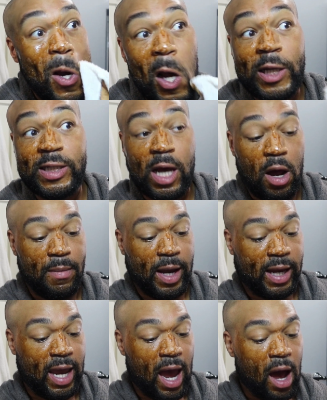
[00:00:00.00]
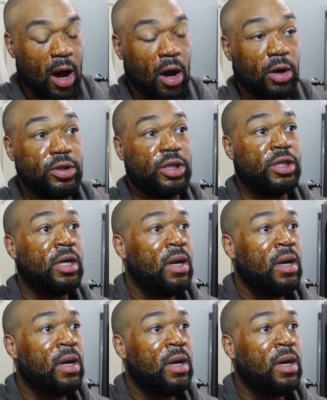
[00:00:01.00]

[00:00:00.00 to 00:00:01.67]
I sat on my couch.